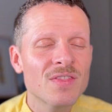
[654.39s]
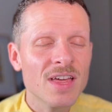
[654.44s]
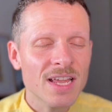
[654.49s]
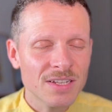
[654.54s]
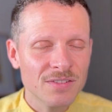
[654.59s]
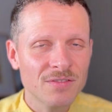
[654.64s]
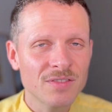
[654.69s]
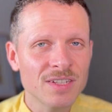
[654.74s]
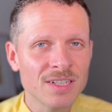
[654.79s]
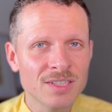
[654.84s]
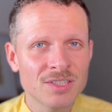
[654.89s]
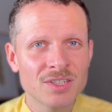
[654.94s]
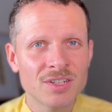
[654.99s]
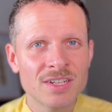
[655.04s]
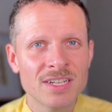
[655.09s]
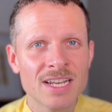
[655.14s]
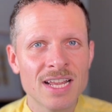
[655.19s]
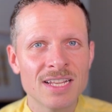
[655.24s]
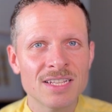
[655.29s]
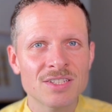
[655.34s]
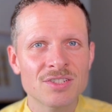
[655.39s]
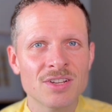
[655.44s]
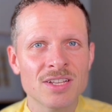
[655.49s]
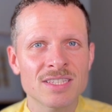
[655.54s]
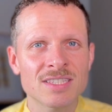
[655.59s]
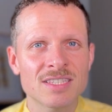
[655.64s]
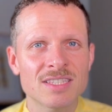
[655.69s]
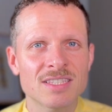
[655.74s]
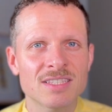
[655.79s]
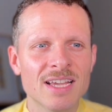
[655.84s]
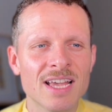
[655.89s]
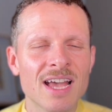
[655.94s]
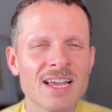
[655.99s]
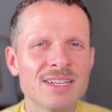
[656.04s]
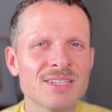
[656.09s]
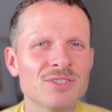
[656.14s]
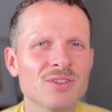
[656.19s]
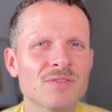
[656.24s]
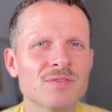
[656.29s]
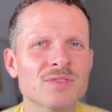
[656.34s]
that filter in entrance
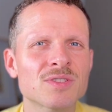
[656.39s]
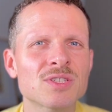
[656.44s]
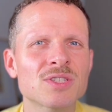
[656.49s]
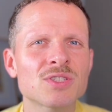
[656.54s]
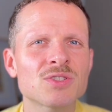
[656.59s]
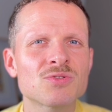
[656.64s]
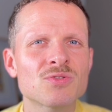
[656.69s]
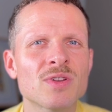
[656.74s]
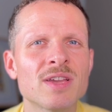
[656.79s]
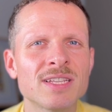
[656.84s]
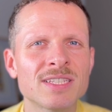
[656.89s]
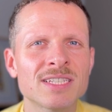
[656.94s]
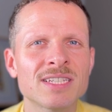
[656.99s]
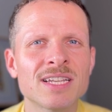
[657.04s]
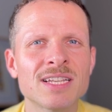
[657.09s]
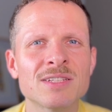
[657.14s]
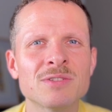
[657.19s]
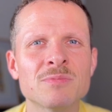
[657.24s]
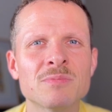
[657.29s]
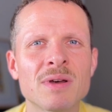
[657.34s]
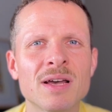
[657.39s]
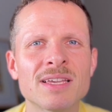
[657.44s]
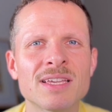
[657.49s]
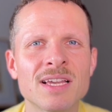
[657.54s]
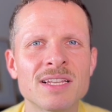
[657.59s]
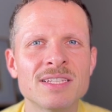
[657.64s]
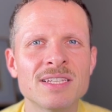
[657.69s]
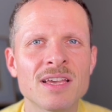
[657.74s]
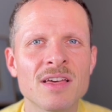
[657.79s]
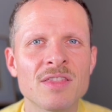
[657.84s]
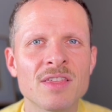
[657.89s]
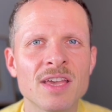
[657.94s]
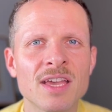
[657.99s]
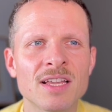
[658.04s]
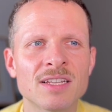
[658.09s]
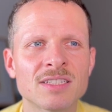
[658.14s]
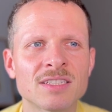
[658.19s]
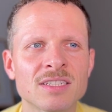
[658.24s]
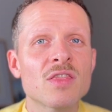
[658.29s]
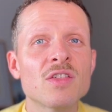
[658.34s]
kind of straightened my idea
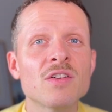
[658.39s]
that